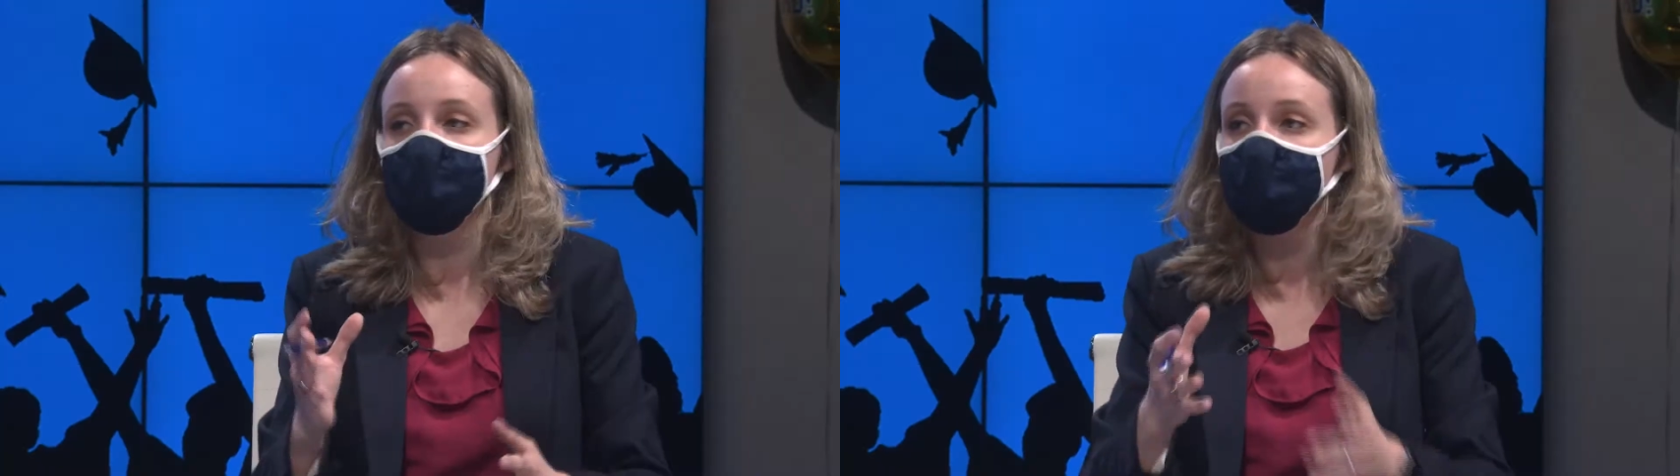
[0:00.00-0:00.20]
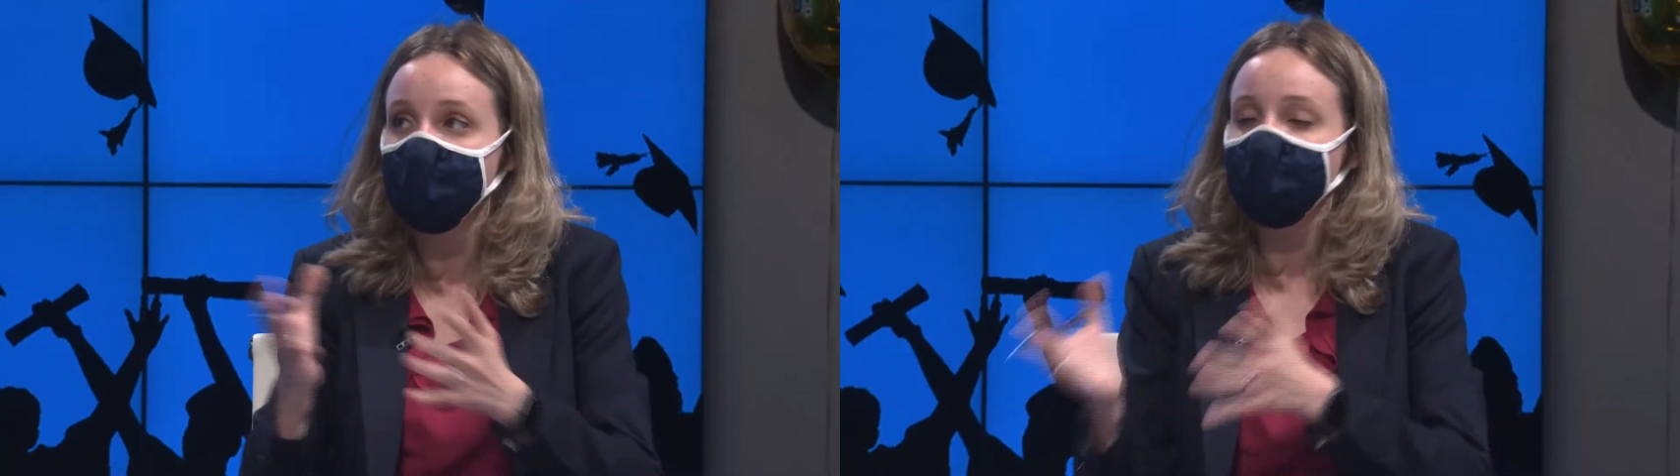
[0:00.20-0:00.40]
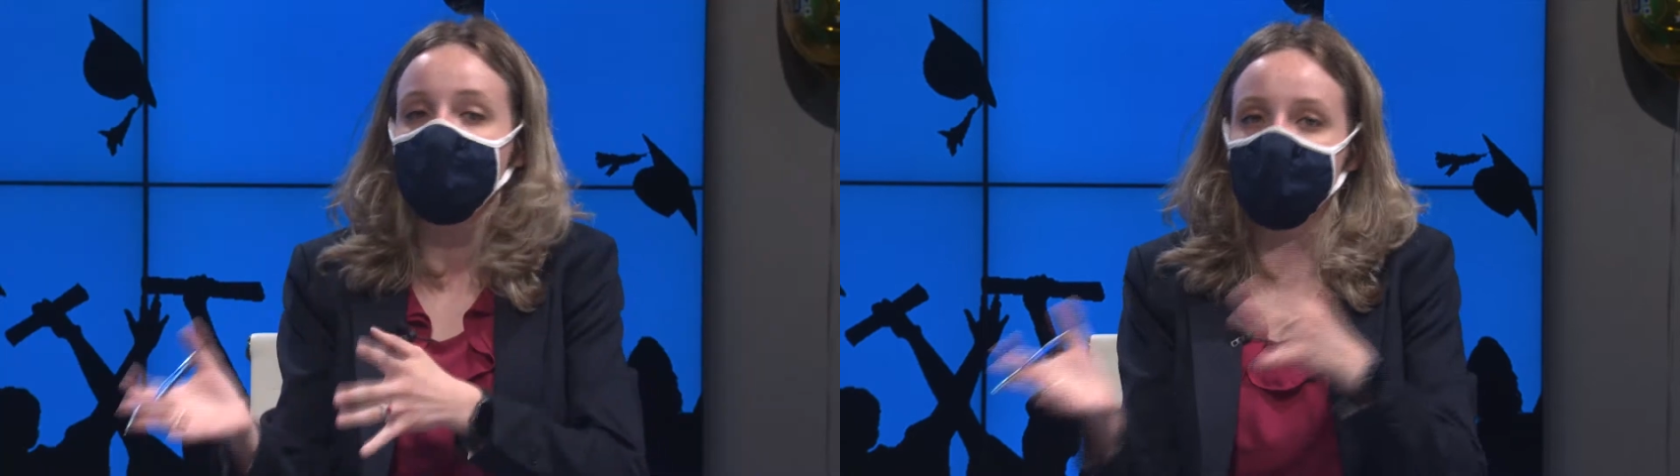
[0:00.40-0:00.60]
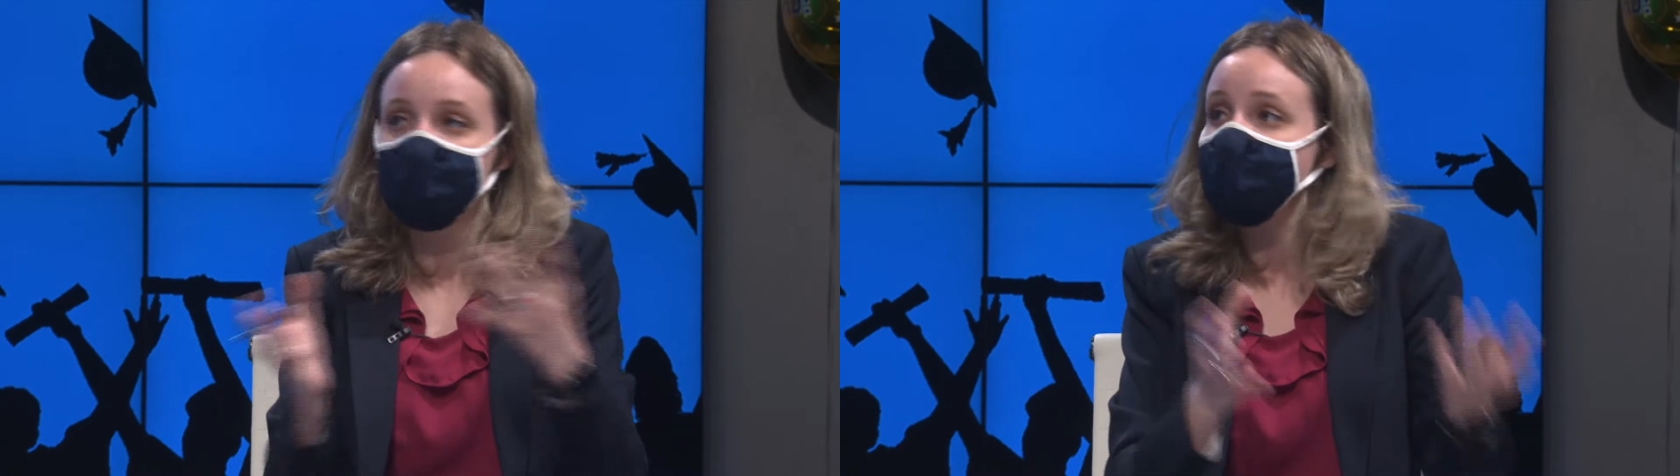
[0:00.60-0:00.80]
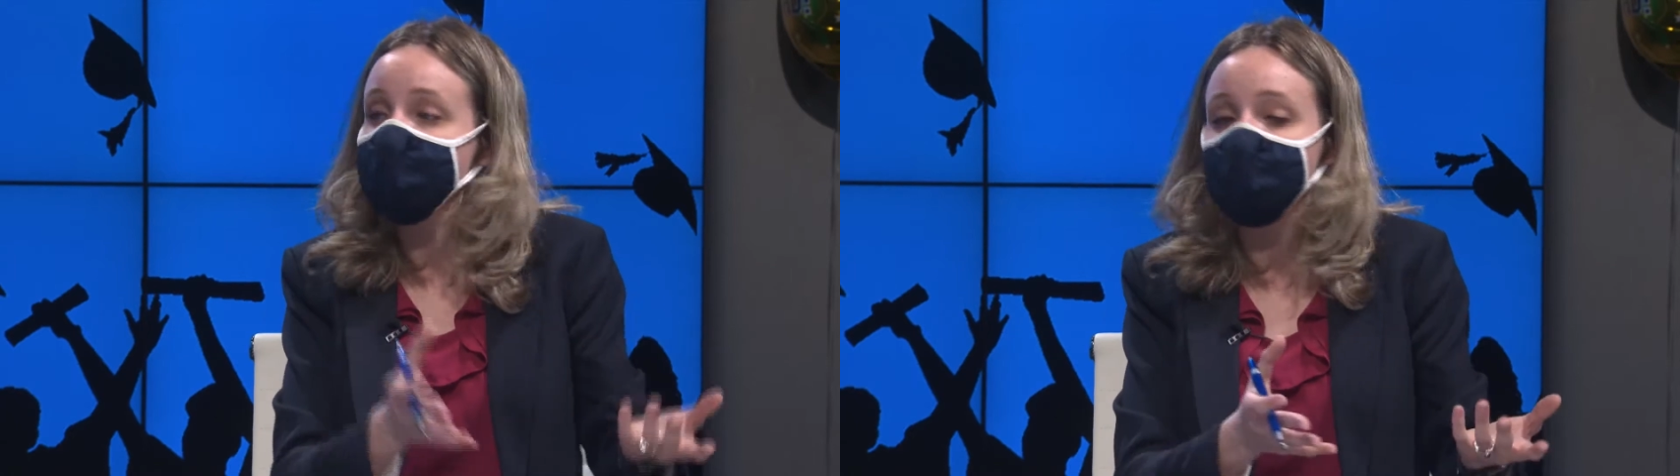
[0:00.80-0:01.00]
play now is
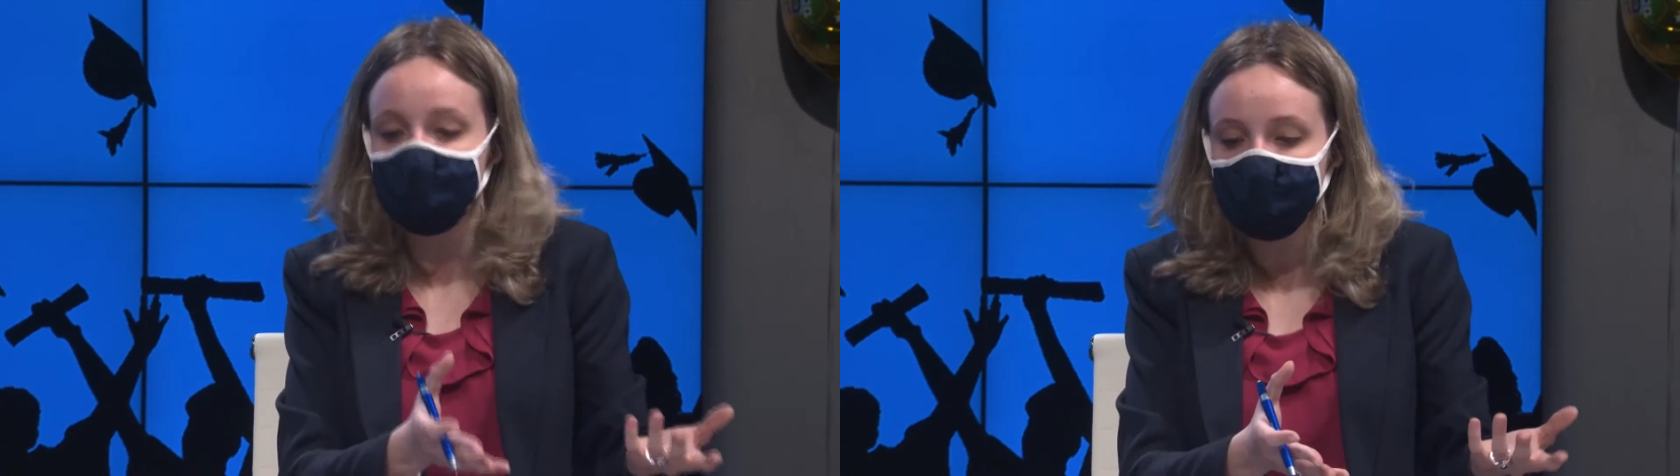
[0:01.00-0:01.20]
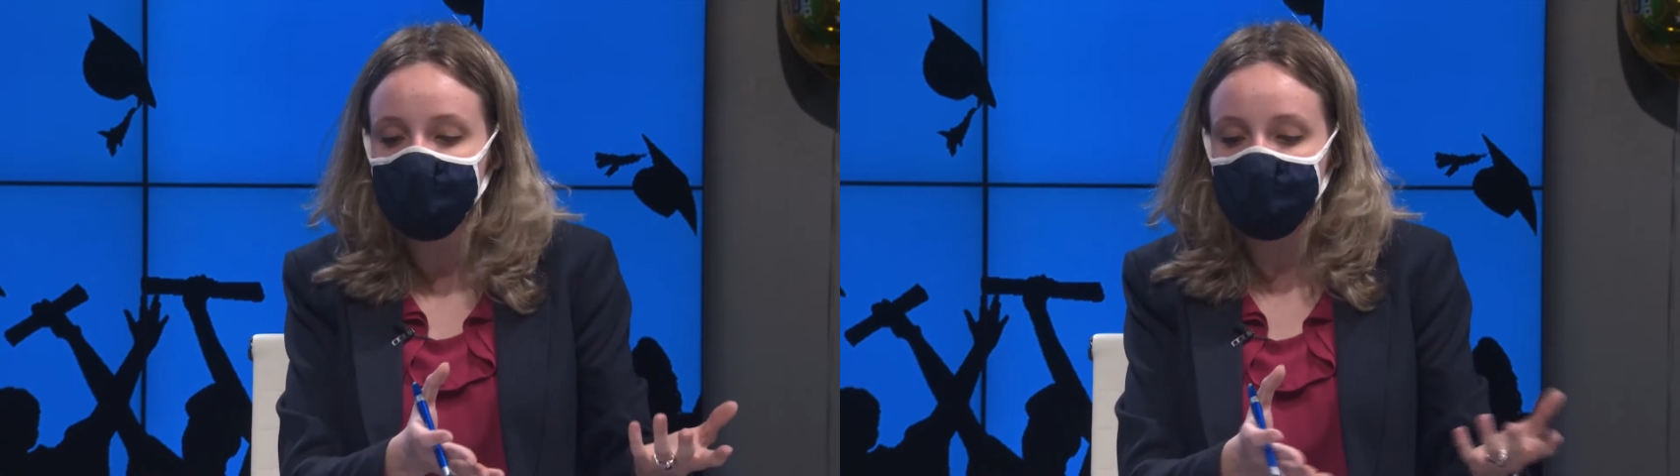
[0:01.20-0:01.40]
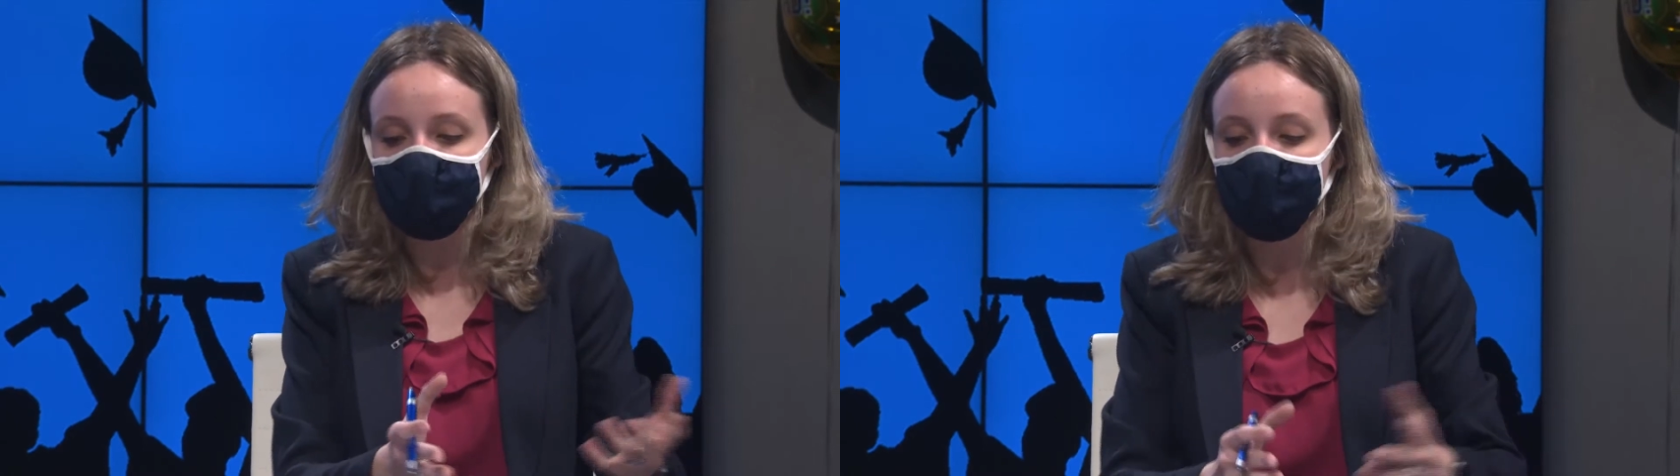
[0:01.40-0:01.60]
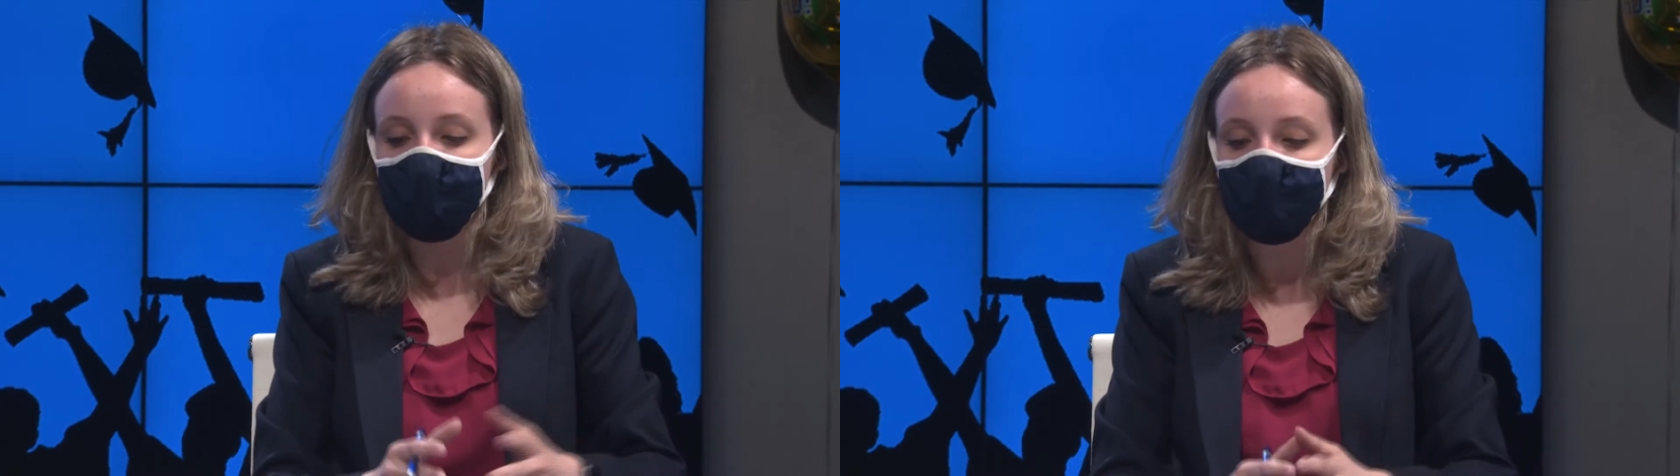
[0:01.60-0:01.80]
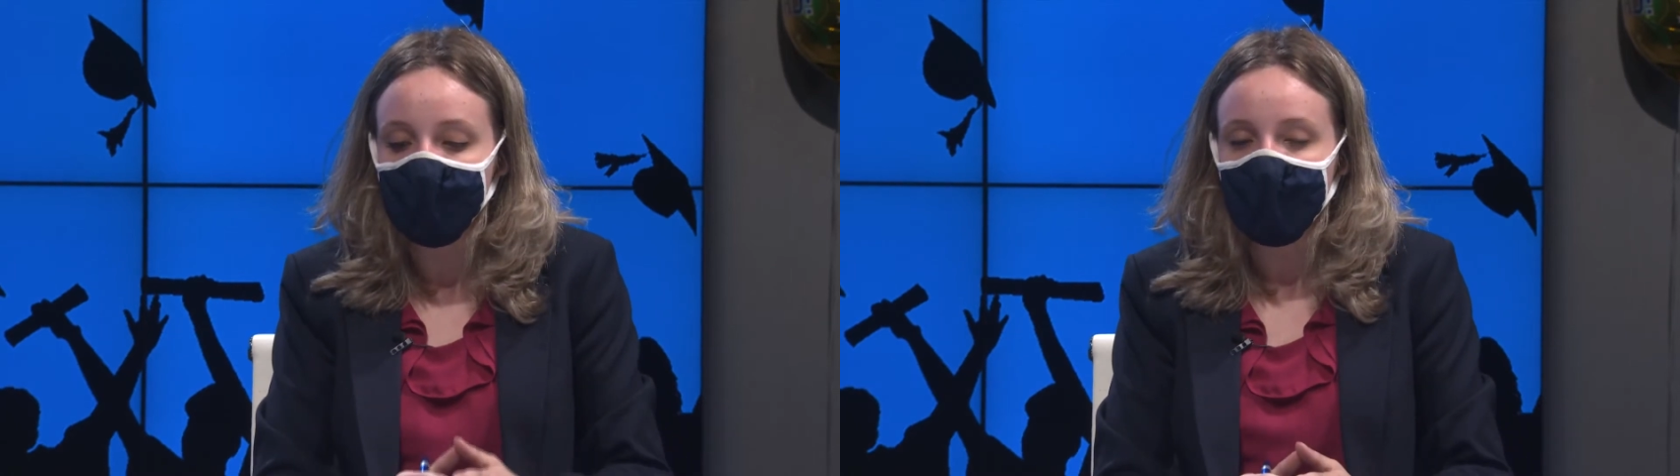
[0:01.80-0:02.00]
kind of an extension of that,